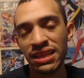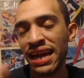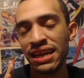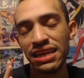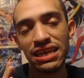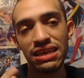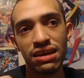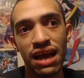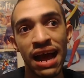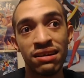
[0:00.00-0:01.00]
The ending,
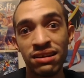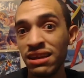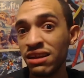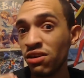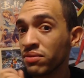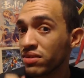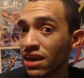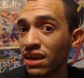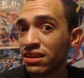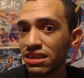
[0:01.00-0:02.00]
I literally almost
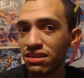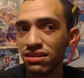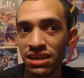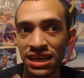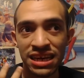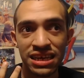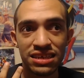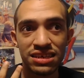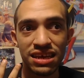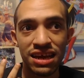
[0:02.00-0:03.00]
got into it, because it
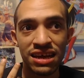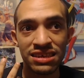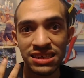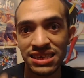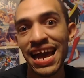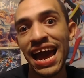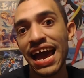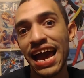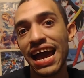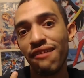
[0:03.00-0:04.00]
is a
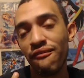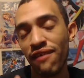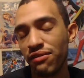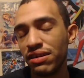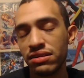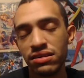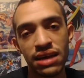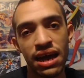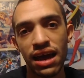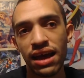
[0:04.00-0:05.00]
sad, very
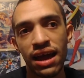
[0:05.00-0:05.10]
sad.